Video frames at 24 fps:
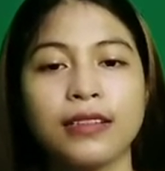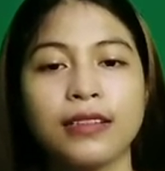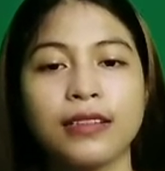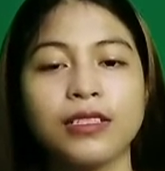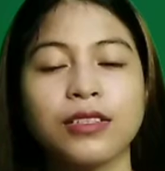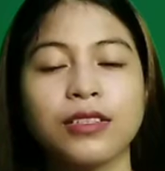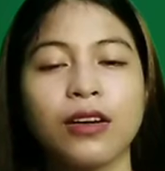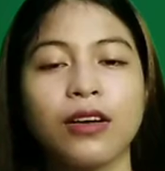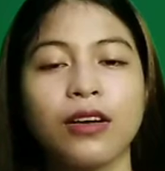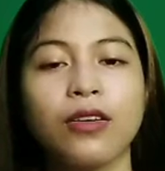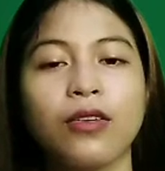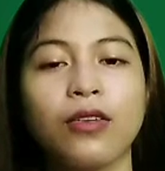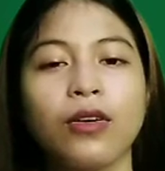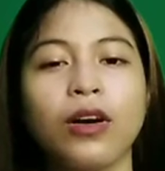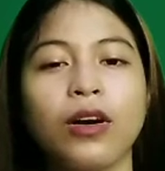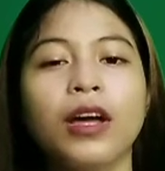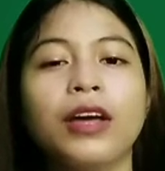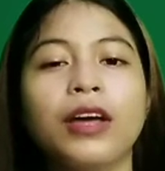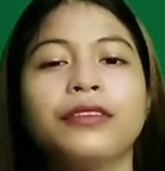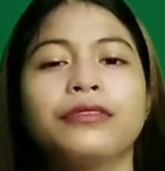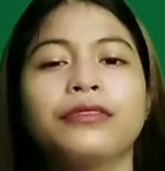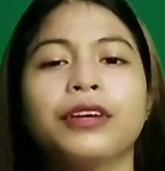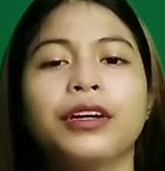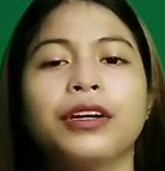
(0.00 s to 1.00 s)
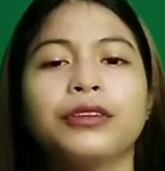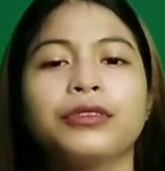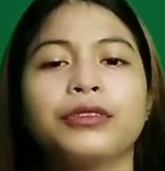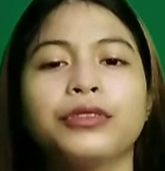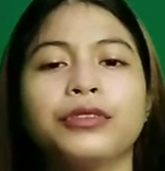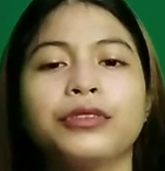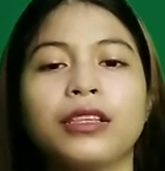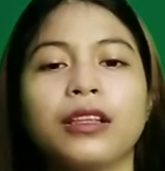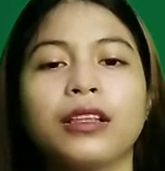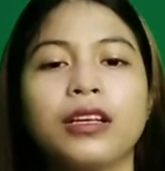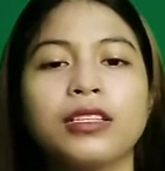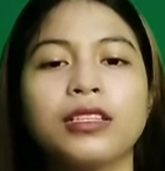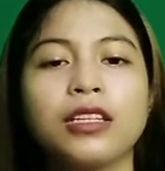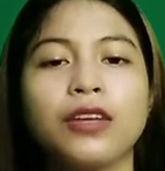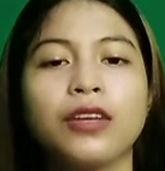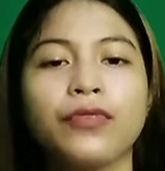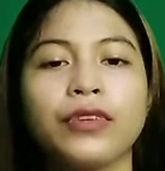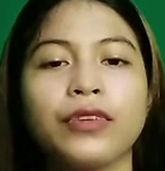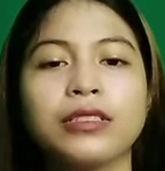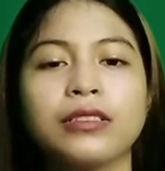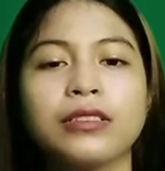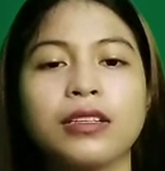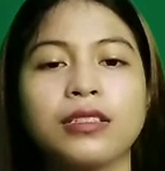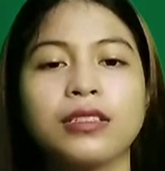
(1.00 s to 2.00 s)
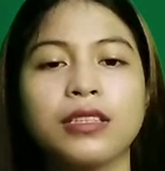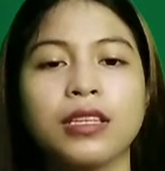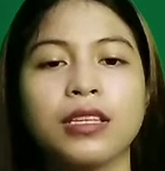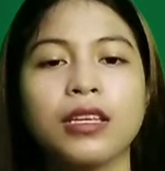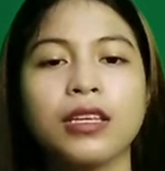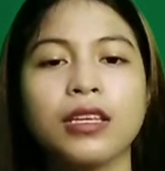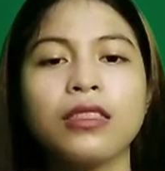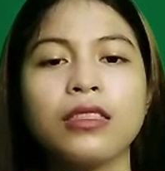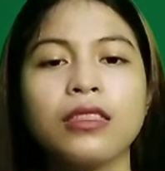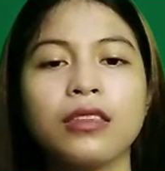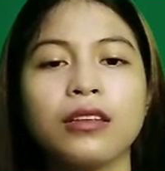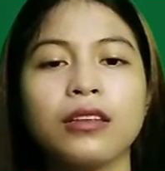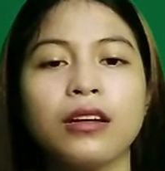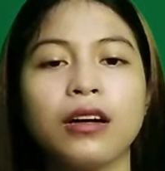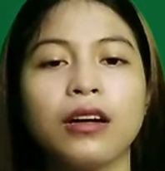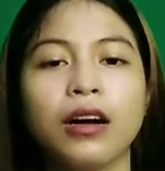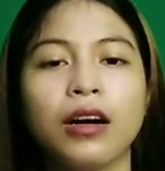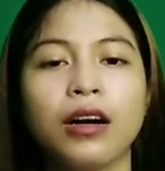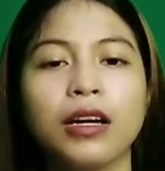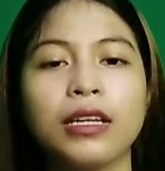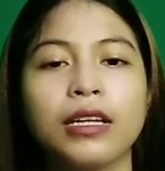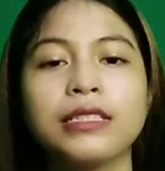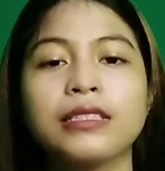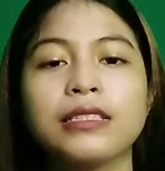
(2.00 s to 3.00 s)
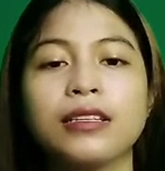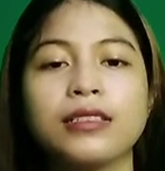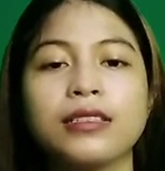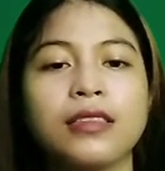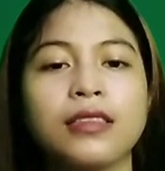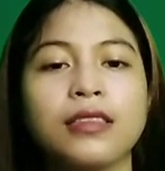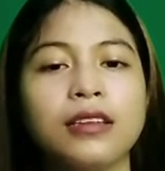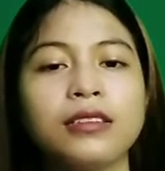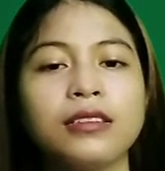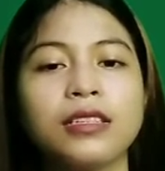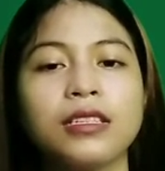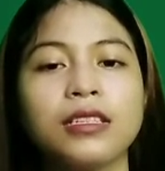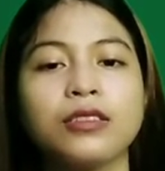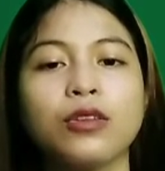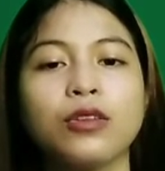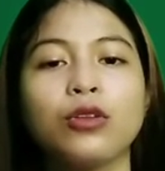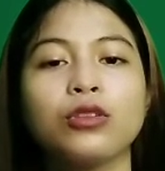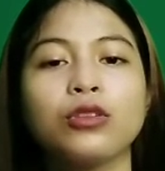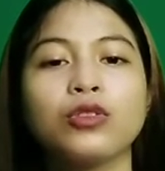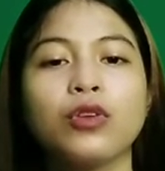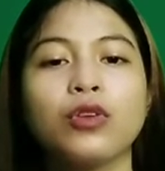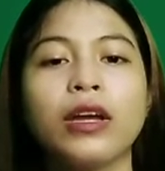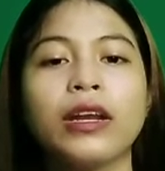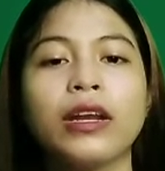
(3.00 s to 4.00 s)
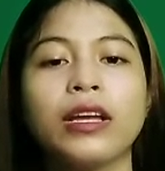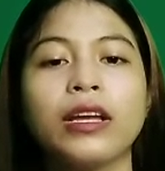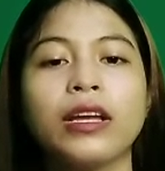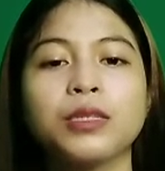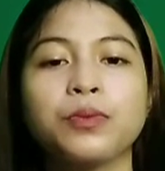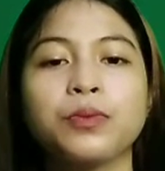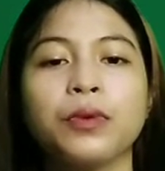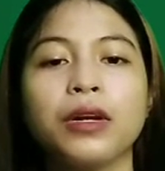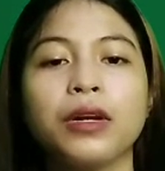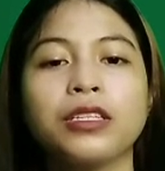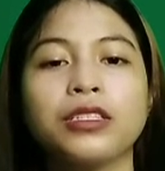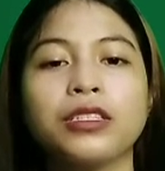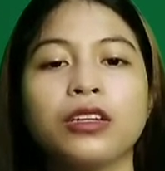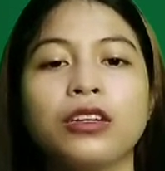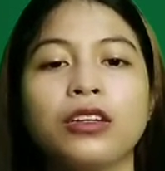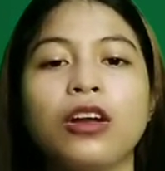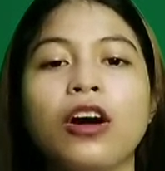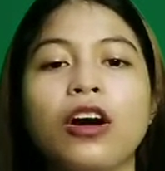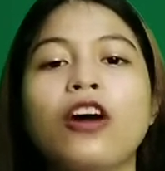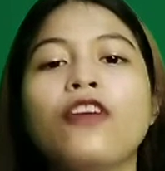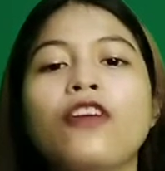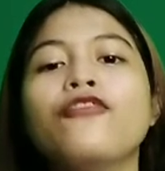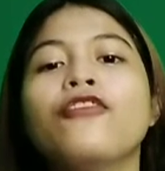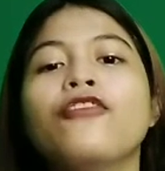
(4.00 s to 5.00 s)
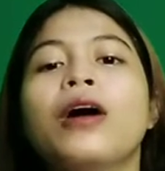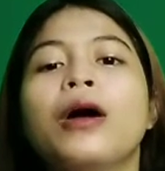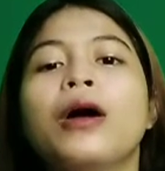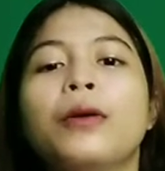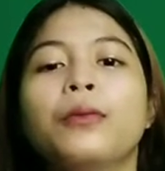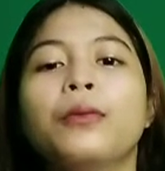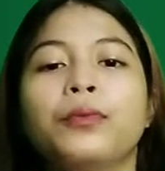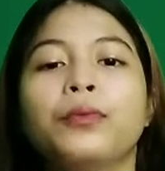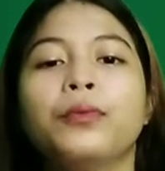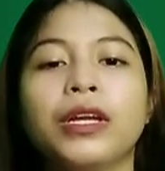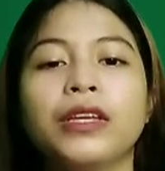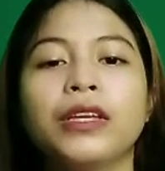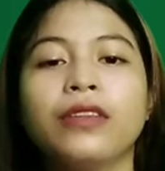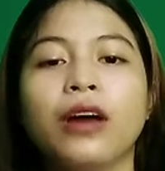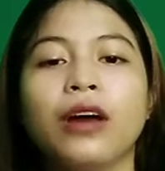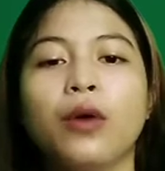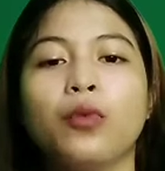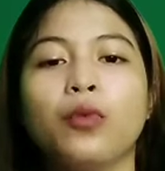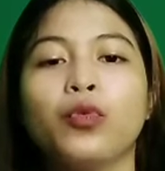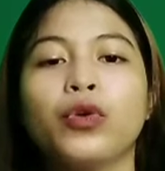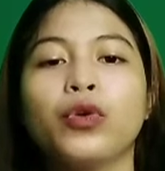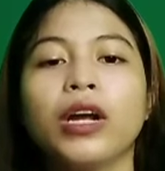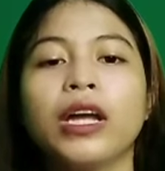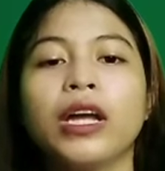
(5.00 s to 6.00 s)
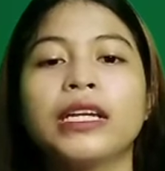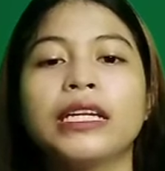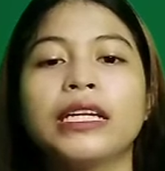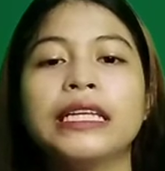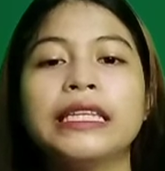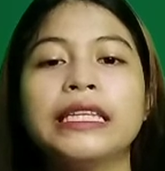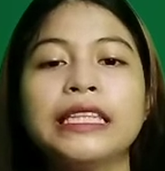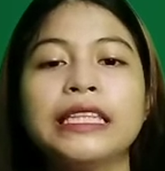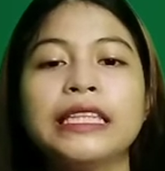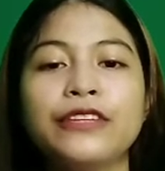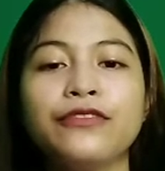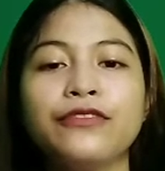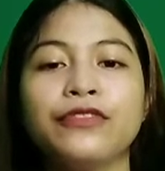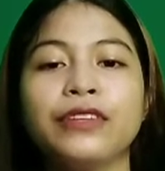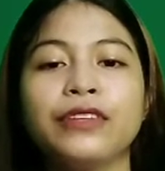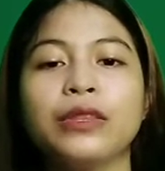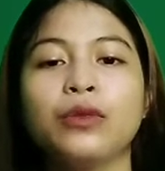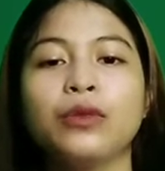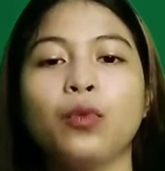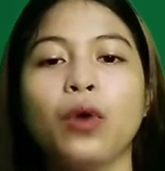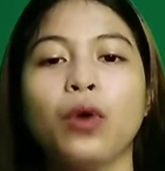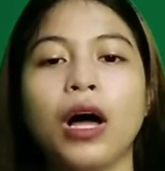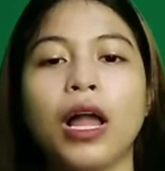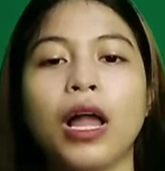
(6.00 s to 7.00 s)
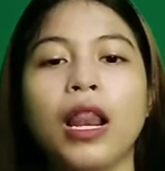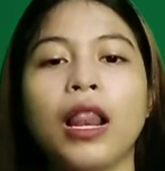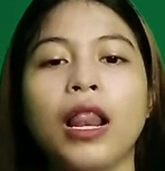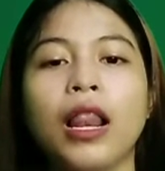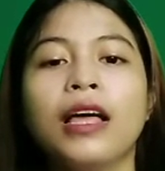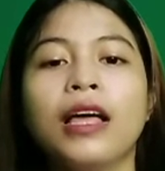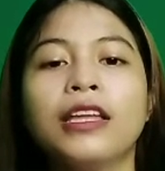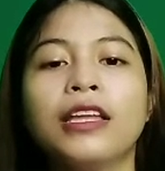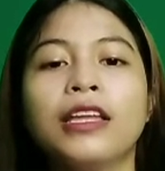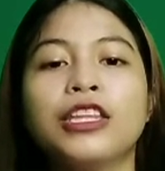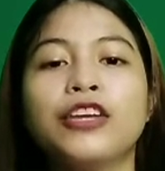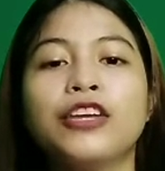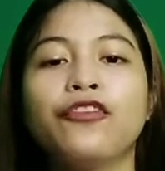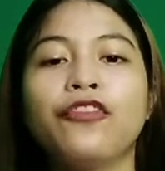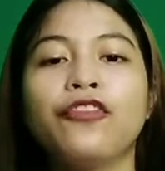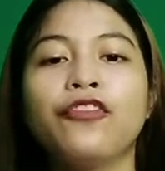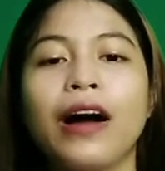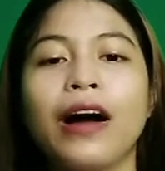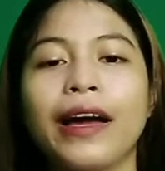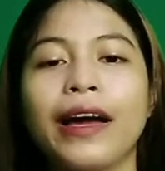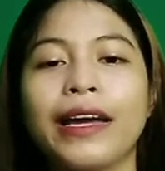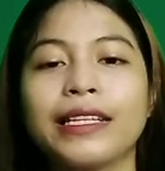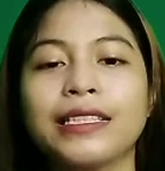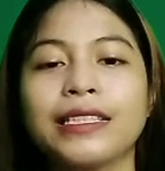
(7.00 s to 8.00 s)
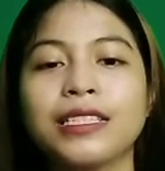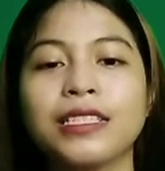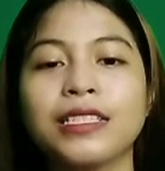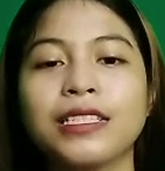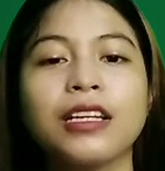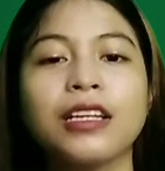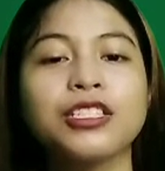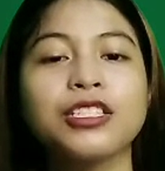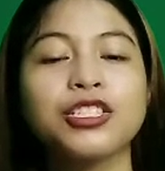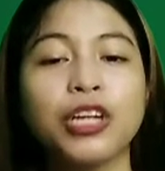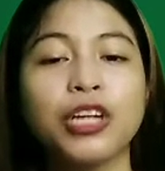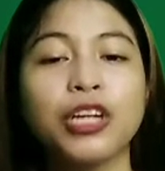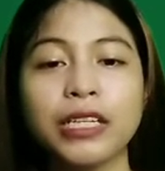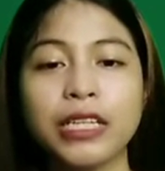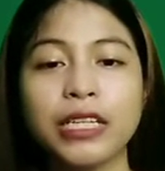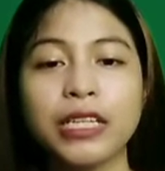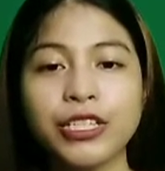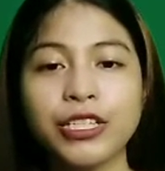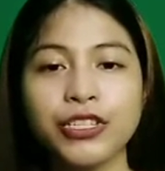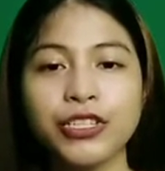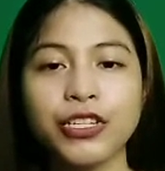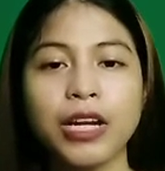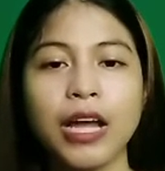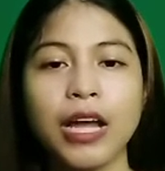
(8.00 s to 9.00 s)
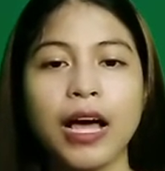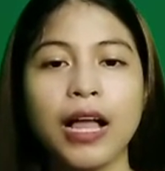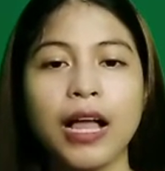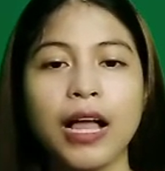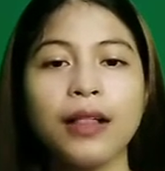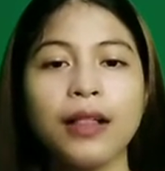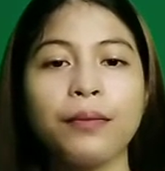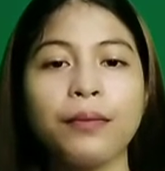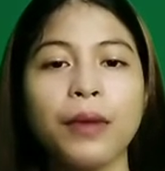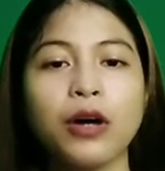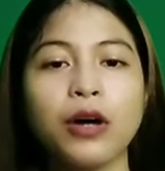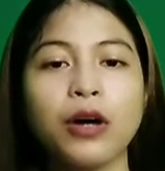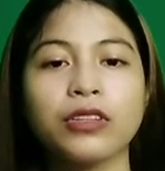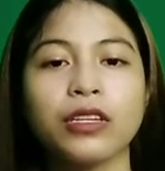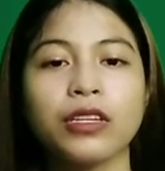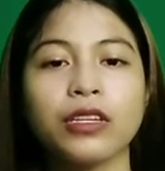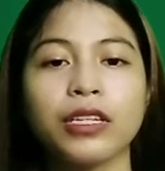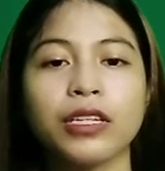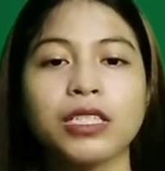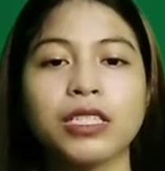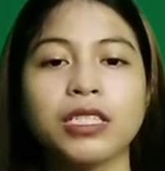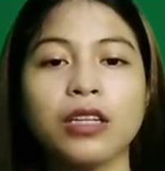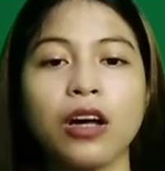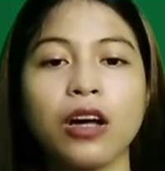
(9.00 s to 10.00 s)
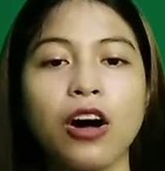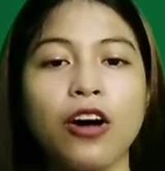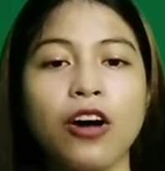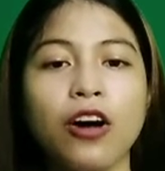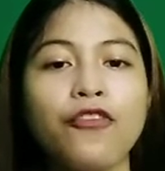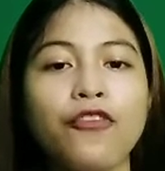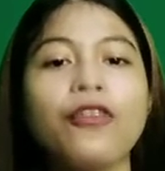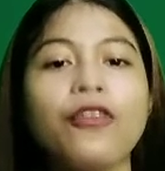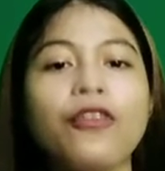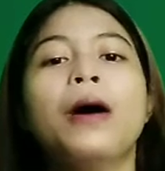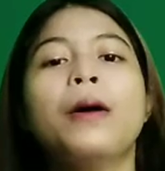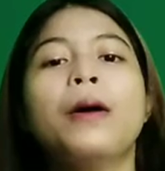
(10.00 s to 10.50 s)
So, the rootless of existence is also an expression of freedom where an individual defines traditional boundaries of